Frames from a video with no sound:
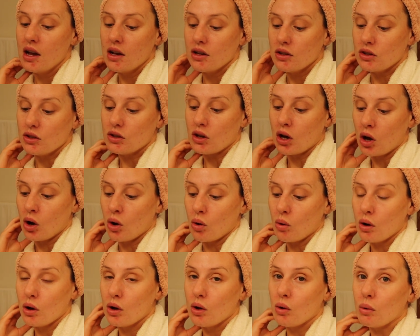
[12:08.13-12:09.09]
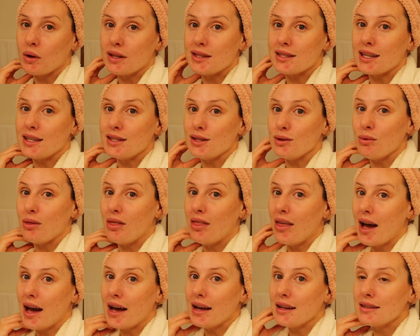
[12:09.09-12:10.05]
So once I do
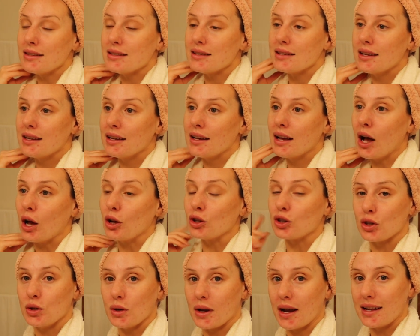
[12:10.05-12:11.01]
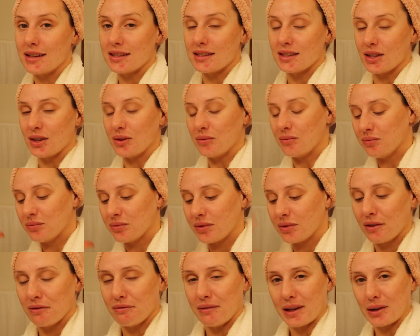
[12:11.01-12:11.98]
that, I'll show you guys the
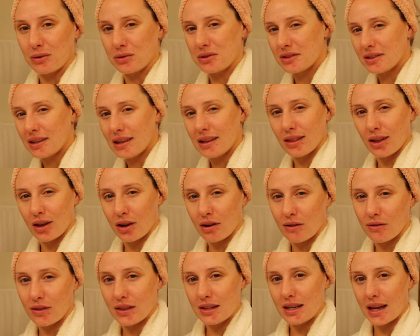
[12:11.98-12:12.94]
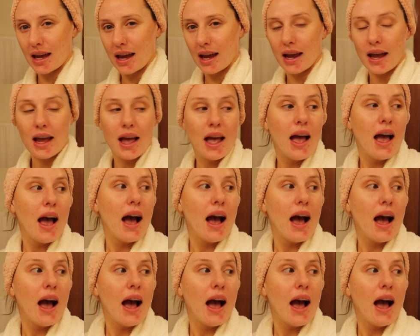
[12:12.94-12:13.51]
final ski look of the day.